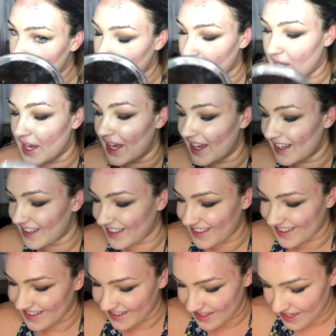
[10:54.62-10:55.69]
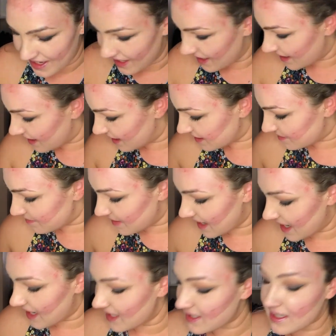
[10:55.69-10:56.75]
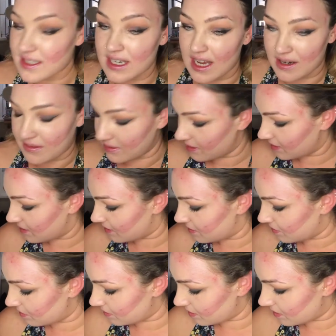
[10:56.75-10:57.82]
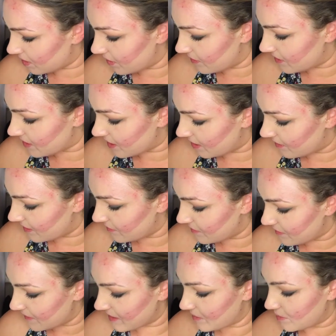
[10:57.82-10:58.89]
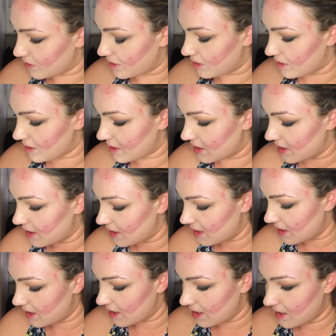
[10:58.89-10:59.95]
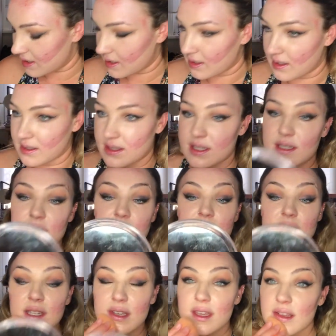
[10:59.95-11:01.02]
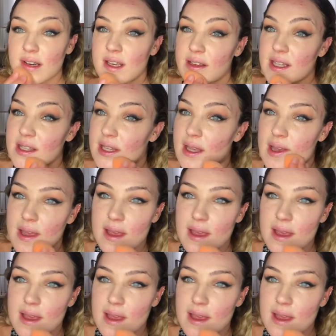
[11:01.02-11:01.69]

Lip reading: Okay, that's mad. Now, going to go in with my sponge, because this is ridiculous.